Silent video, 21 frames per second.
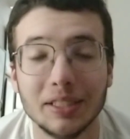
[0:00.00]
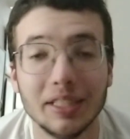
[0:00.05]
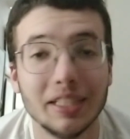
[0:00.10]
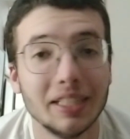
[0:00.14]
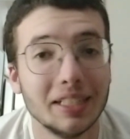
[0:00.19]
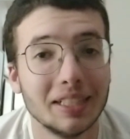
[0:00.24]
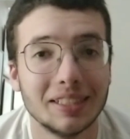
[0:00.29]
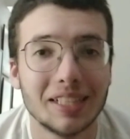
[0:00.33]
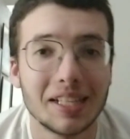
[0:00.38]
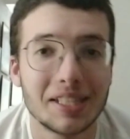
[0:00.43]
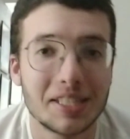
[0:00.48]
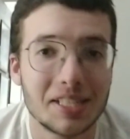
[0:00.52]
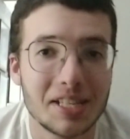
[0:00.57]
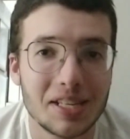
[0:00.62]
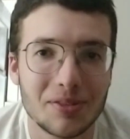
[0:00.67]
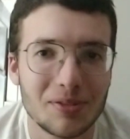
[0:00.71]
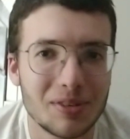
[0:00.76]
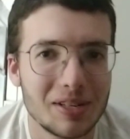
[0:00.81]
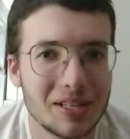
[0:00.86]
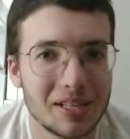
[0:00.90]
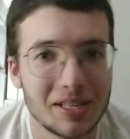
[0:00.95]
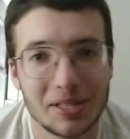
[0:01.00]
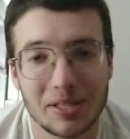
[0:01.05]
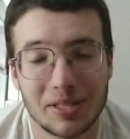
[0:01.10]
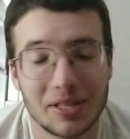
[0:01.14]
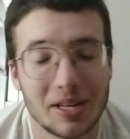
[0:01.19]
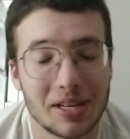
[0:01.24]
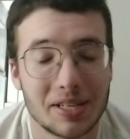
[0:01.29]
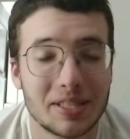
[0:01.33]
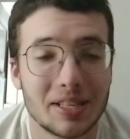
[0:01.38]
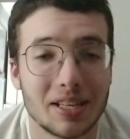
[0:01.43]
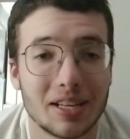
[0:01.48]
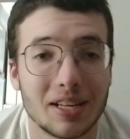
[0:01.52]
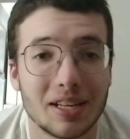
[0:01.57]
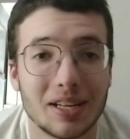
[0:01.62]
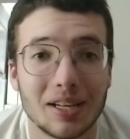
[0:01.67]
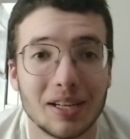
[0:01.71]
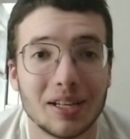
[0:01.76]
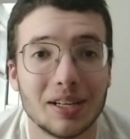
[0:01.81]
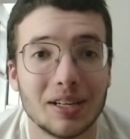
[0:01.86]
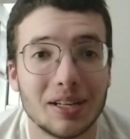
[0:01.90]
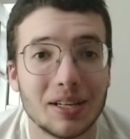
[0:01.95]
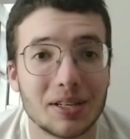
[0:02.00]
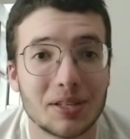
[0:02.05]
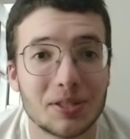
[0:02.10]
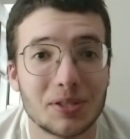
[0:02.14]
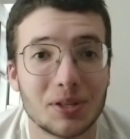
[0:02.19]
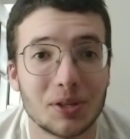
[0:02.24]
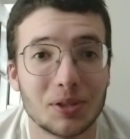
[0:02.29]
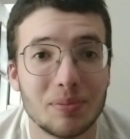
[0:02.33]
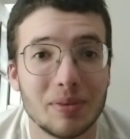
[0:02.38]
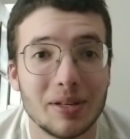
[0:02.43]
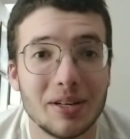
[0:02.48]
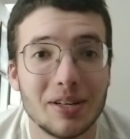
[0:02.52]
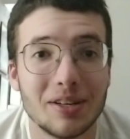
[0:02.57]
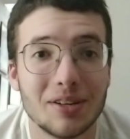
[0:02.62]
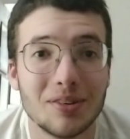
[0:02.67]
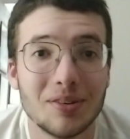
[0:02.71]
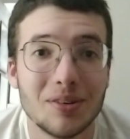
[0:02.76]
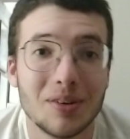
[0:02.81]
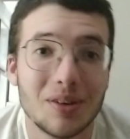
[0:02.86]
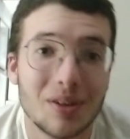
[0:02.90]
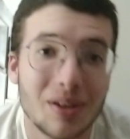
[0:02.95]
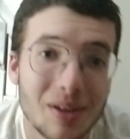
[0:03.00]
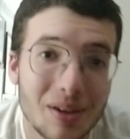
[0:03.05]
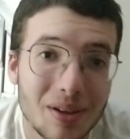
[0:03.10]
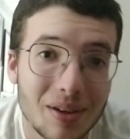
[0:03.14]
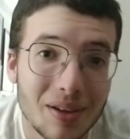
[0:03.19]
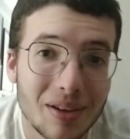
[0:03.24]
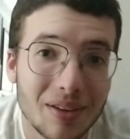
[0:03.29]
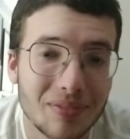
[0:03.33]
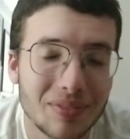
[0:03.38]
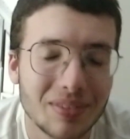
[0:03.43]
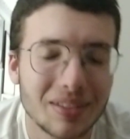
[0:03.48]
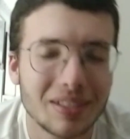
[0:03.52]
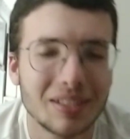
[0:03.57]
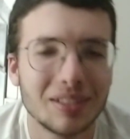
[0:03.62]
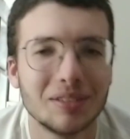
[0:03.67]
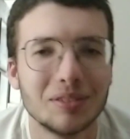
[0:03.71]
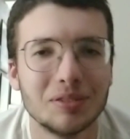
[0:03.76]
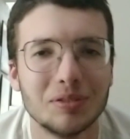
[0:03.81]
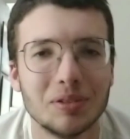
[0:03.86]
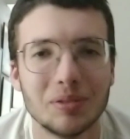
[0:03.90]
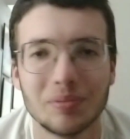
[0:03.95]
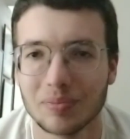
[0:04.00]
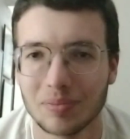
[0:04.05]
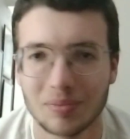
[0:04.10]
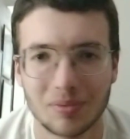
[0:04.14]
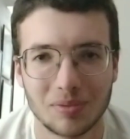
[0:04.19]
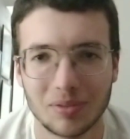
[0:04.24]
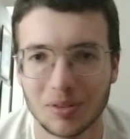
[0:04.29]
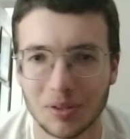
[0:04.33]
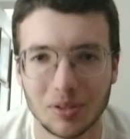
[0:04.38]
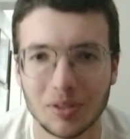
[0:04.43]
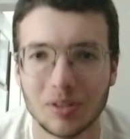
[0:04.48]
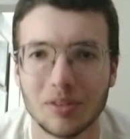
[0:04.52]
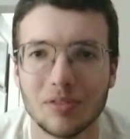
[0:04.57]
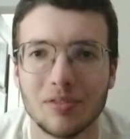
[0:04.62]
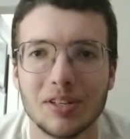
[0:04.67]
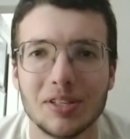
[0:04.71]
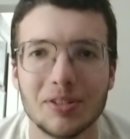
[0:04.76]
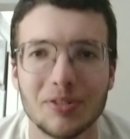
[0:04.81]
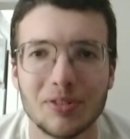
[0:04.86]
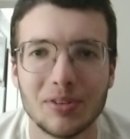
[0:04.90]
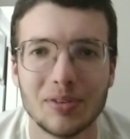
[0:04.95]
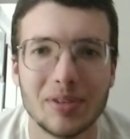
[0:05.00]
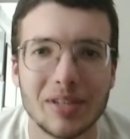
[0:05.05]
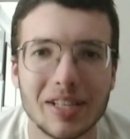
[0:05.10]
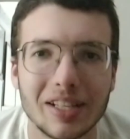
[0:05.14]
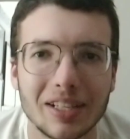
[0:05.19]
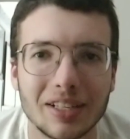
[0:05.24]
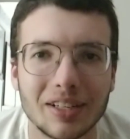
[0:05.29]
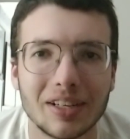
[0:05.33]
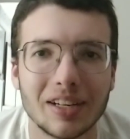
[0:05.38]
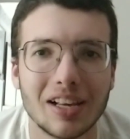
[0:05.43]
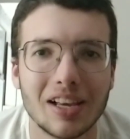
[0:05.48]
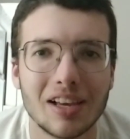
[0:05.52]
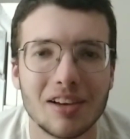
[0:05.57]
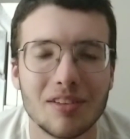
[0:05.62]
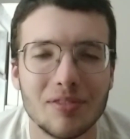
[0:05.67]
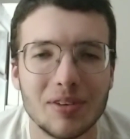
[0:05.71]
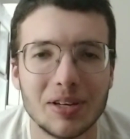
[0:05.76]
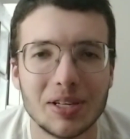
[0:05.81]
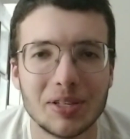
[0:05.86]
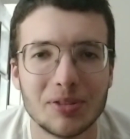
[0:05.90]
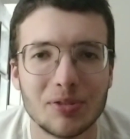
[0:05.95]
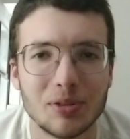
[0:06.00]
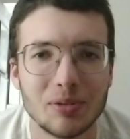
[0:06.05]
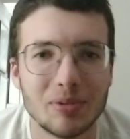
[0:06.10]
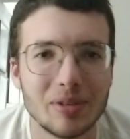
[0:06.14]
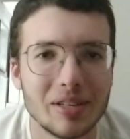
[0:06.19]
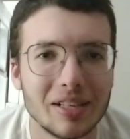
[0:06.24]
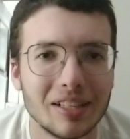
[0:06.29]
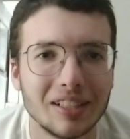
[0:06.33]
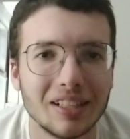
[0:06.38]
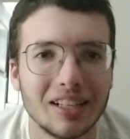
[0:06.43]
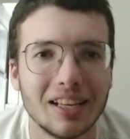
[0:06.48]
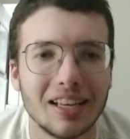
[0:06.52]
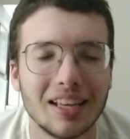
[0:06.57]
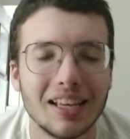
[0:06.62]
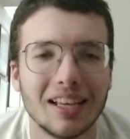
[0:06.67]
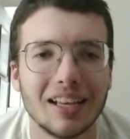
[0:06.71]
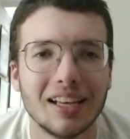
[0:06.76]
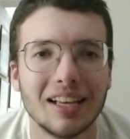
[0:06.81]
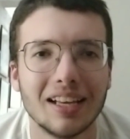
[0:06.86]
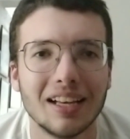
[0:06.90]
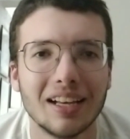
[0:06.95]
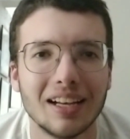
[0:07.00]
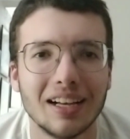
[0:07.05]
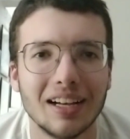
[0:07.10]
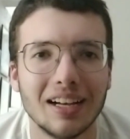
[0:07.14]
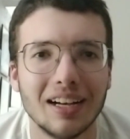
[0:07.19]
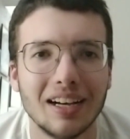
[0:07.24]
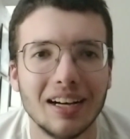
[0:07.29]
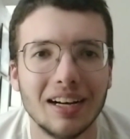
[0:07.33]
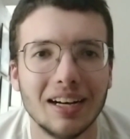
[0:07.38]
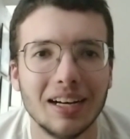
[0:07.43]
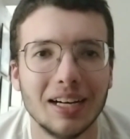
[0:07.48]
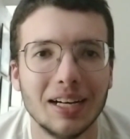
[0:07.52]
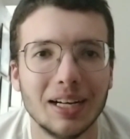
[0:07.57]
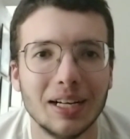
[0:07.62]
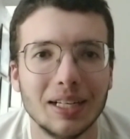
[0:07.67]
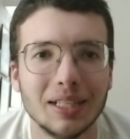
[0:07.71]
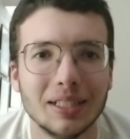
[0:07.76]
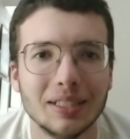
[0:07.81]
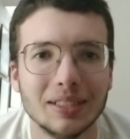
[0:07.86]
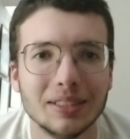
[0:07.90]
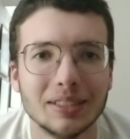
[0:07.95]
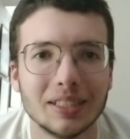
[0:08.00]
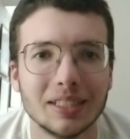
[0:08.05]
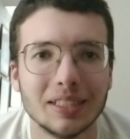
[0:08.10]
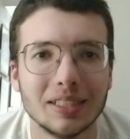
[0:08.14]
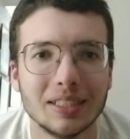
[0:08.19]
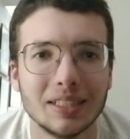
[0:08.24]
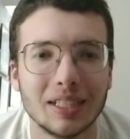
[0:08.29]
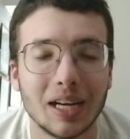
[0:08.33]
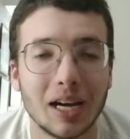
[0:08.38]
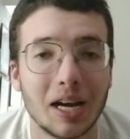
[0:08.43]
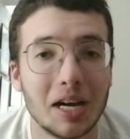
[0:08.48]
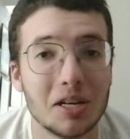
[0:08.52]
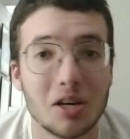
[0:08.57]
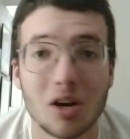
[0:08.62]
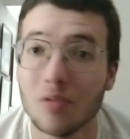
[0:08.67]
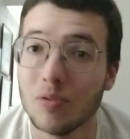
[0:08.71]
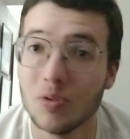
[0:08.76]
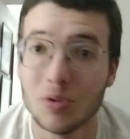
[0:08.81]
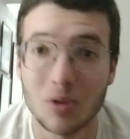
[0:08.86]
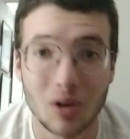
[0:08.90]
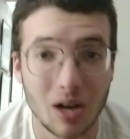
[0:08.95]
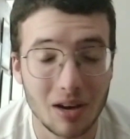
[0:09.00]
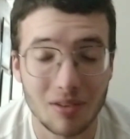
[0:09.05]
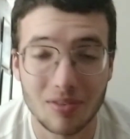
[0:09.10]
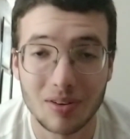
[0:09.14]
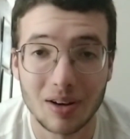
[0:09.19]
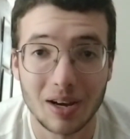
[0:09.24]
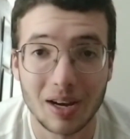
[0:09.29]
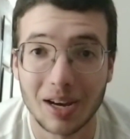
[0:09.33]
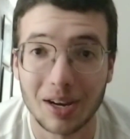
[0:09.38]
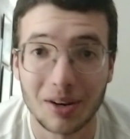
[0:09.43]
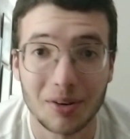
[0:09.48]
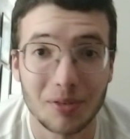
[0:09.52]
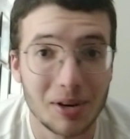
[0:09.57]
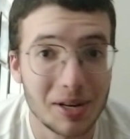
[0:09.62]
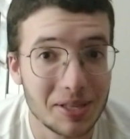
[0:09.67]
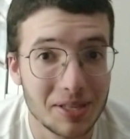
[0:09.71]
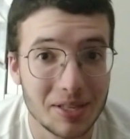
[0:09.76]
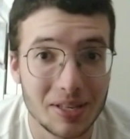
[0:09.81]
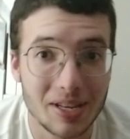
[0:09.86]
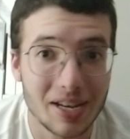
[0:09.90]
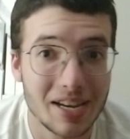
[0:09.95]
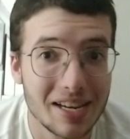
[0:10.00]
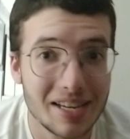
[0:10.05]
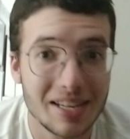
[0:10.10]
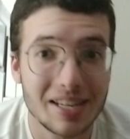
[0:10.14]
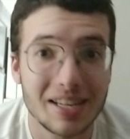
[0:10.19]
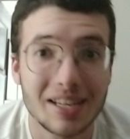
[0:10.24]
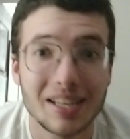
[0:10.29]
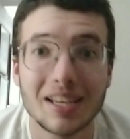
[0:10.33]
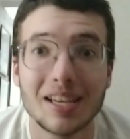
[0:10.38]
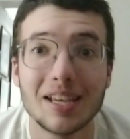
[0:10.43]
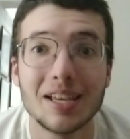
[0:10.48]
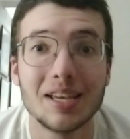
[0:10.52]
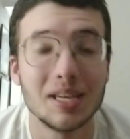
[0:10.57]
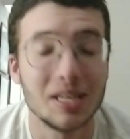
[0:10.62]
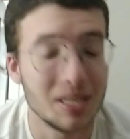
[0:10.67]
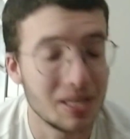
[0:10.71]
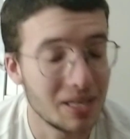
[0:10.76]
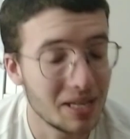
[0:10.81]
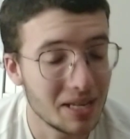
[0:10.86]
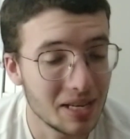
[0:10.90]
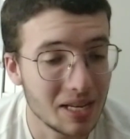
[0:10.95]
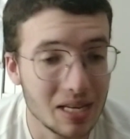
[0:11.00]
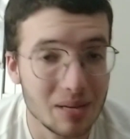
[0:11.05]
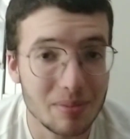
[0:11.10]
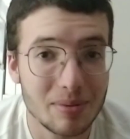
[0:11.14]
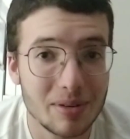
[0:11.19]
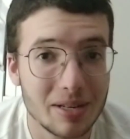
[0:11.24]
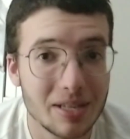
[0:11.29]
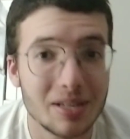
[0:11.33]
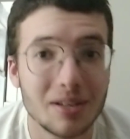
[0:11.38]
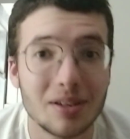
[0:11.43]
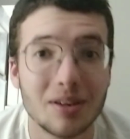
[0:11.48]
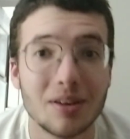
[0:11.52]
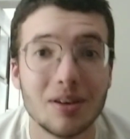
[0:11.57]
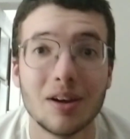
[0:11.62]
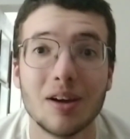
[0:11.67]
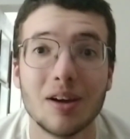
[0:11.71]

yeah, that's it really. It's just a, uh, a short video for face reveal, face reveal, and I hope you have a great day, evening,